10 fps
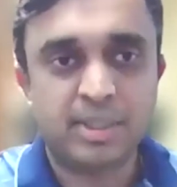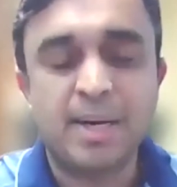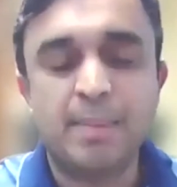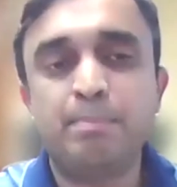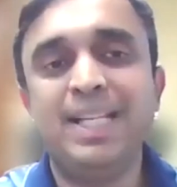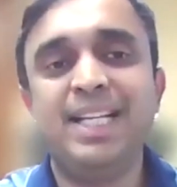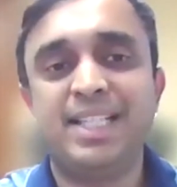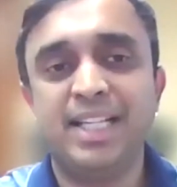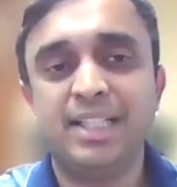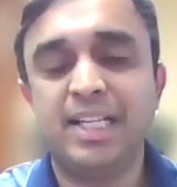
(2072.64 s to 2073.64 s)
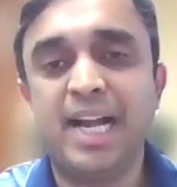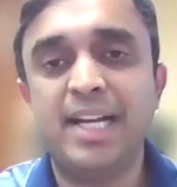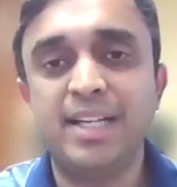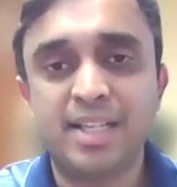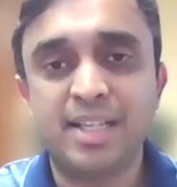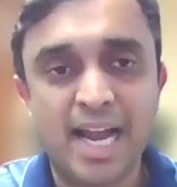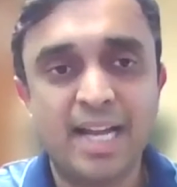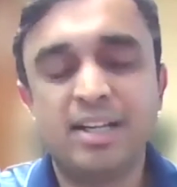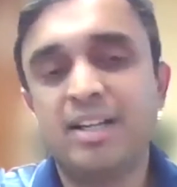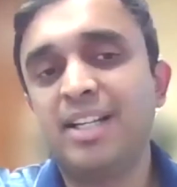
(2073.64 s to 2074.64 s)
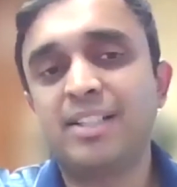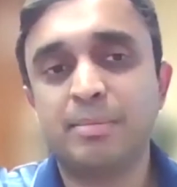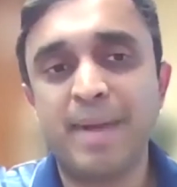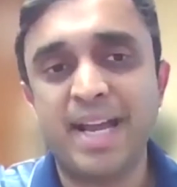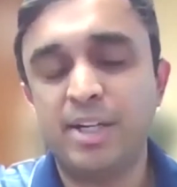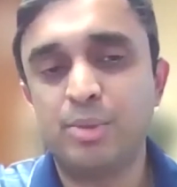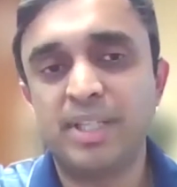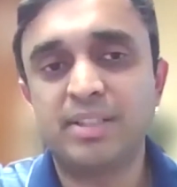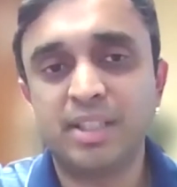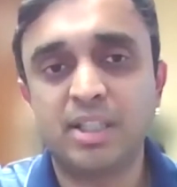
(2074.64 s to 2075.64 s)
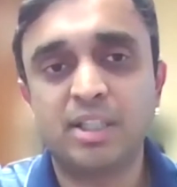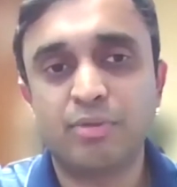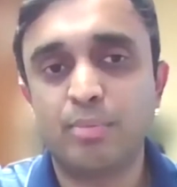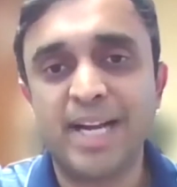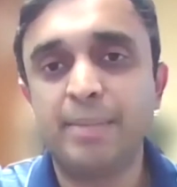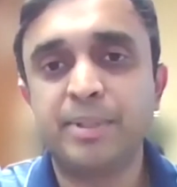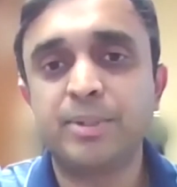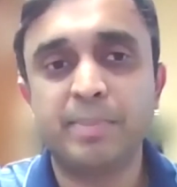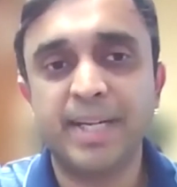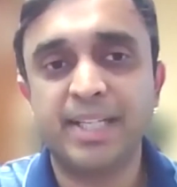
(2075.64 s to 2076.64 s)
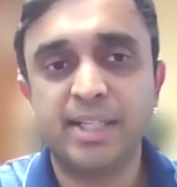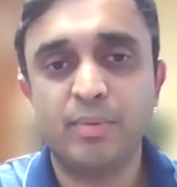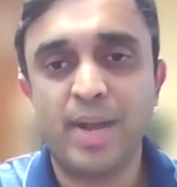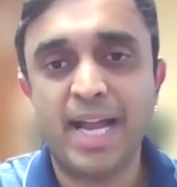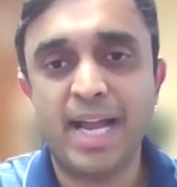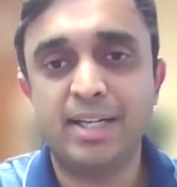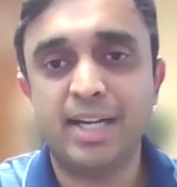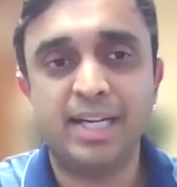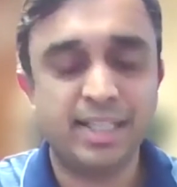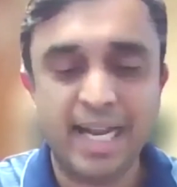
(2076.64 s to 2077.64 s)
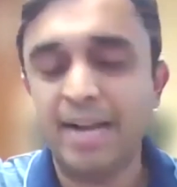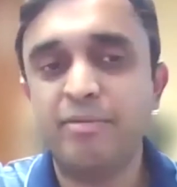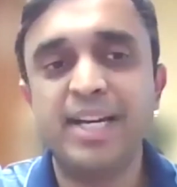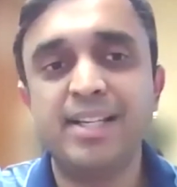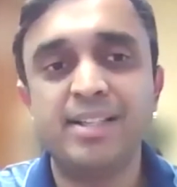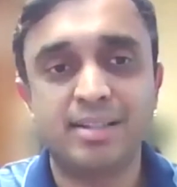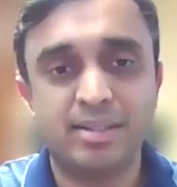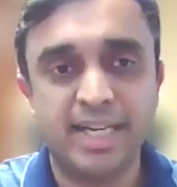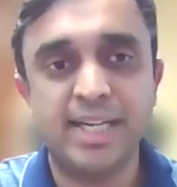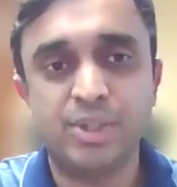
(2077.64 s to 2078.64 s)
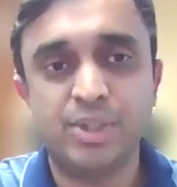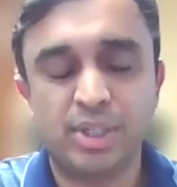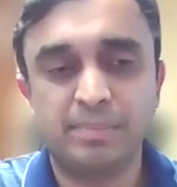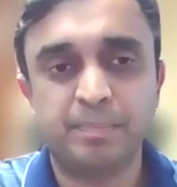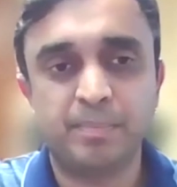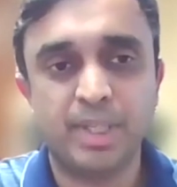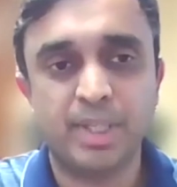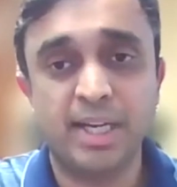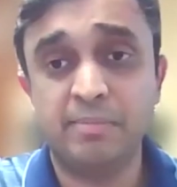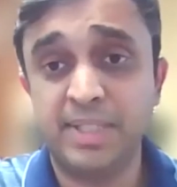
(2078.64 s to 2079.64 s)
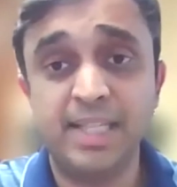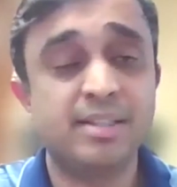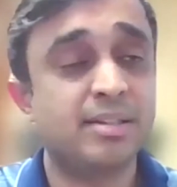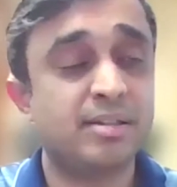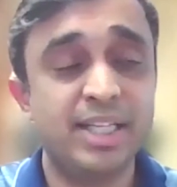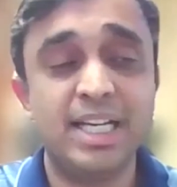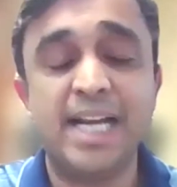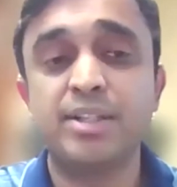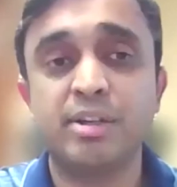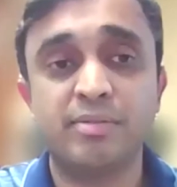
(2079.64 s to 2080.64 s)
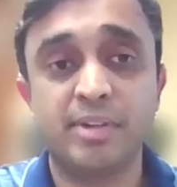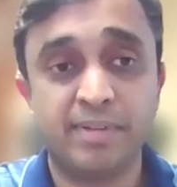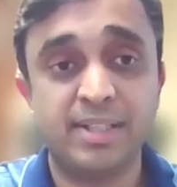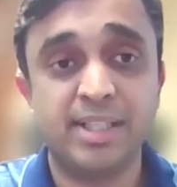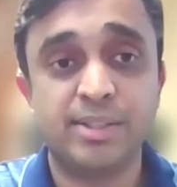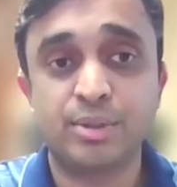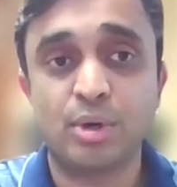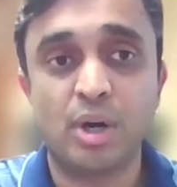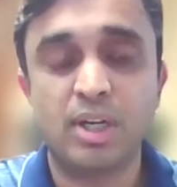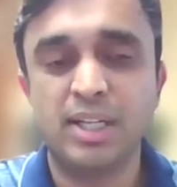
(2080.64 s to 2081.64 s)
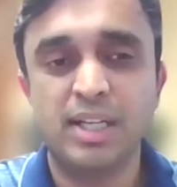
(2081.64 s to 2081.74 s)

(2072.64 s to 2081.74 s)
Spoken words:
completing the entire risk management circle from my perspective. And at every stage, if these three lines of defense are strong,